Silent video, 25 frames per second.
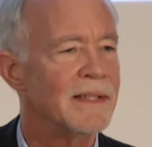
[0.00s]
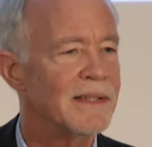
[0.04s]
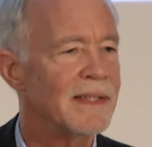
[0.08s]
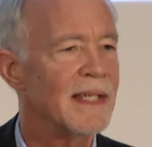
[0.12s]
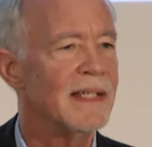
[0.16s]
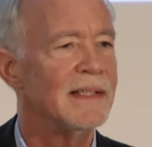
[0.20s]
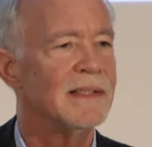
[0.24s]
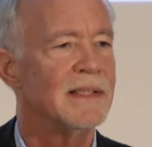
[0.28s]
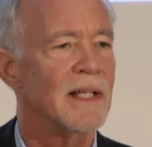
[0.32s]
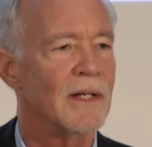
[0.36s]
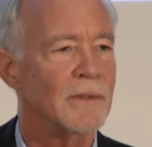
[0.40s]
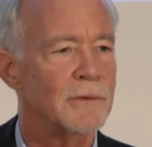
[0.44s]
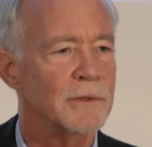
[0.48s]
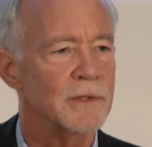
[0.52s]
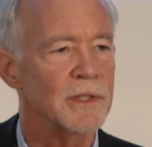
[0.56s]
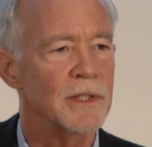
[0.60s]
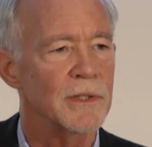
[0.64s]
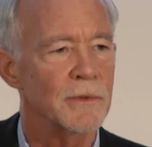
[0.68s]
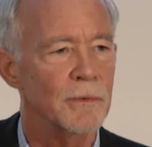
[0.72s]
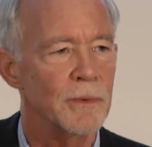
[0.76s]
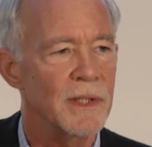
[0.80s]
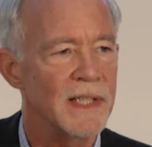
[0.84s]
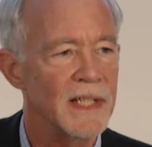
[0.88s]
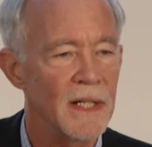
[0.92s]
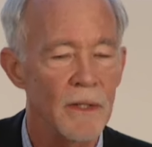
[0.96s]
they don't
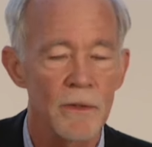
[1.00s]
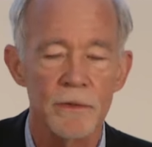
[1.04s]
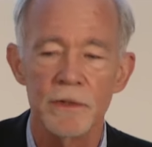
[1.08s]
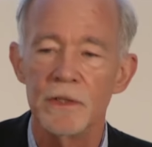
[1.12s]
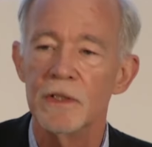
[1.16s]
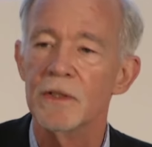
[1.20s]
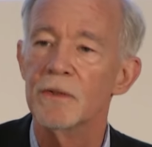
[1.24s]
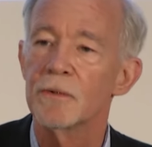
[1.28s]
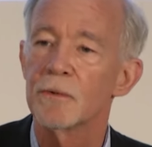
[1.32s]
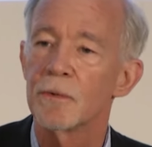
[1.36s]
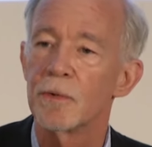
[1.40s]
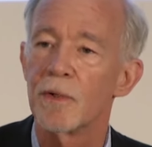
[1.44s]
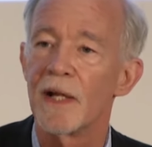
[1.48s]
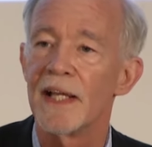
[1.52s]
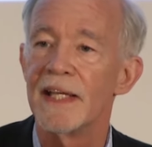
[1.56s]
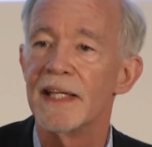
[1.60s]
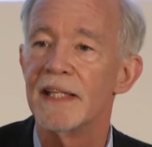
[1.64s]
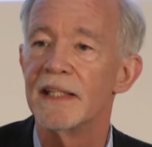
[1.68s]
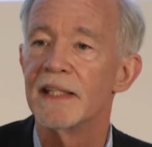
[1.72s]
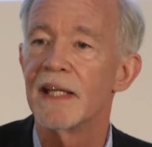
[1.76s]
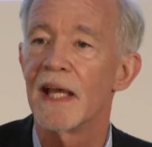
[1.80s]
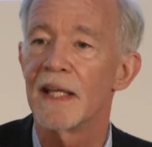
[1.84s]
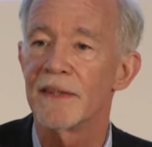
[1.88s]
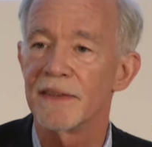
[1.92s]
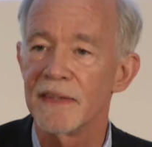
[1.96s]
agree on
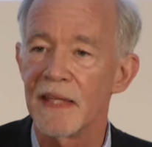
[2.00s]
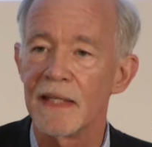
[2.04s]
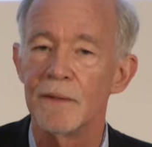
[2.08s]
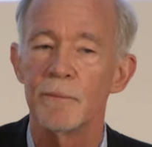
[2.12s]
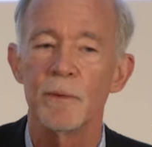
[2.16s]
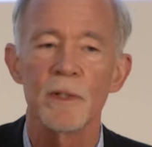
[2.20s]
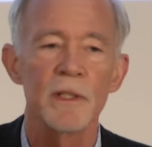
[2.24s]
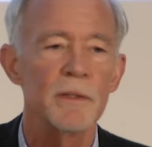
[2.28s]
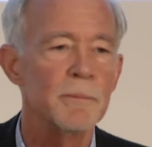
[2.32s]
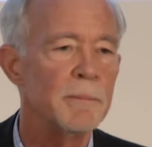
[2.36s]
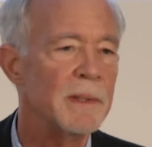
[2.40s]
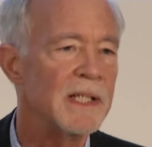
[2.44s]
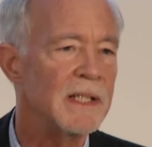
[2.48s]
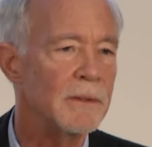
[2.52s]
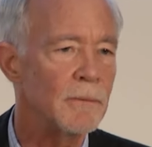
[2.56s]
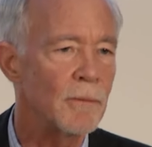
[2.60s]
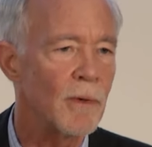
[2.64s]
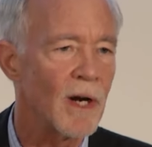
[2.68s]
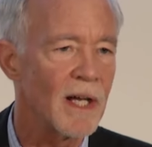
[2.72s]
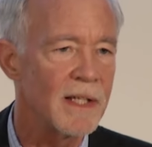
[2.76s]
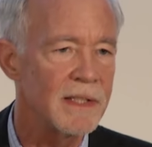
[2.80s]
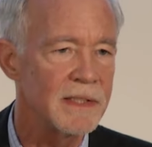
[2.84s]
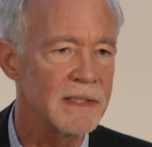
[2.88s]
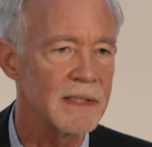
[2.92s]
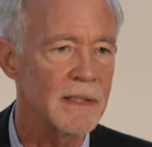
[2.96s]
Ukraine, and they would be
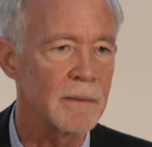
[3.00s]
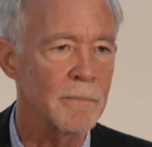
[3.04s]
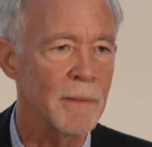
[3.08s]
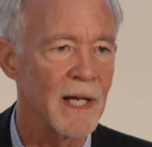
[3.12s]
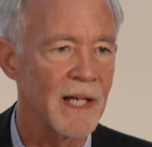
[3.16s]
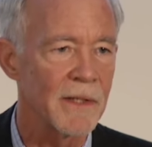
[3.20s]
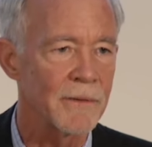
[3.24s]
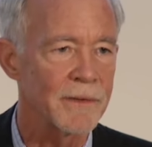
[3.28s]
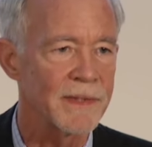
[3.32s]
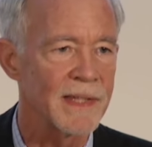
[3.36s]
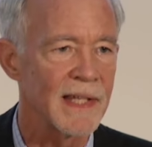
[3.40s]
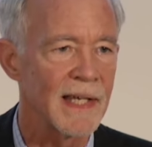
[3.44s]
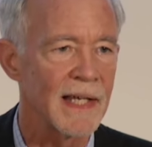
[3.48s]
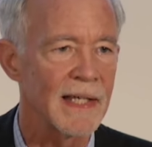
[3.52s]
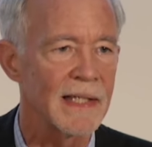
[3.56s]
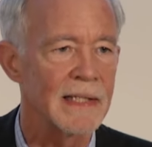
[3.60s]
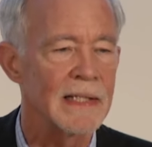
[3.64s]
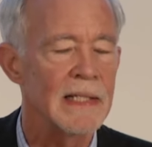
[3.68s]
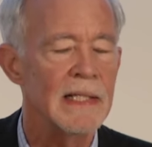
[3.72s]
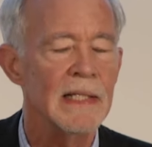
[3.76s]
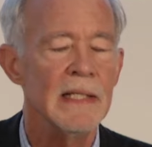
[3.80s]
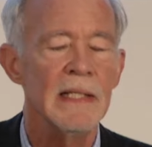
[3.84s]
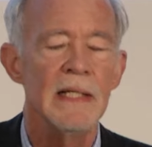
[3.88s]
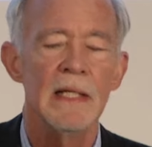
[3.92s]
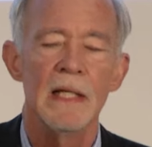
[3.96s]
right about
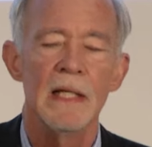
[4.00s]
that.